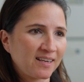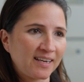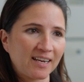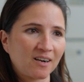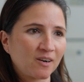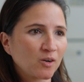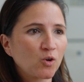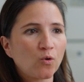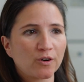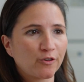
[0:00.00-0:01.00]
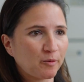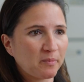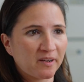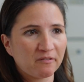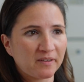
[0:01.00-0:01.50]
again, are a core group
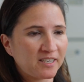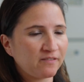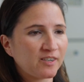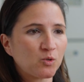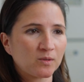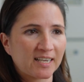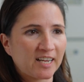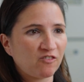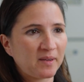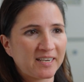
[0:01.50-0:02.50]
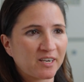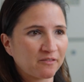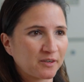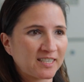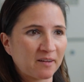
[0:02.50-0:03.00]
of individuals that have been here
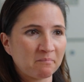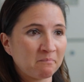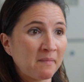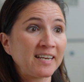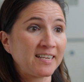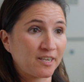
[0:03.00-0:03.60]
for some many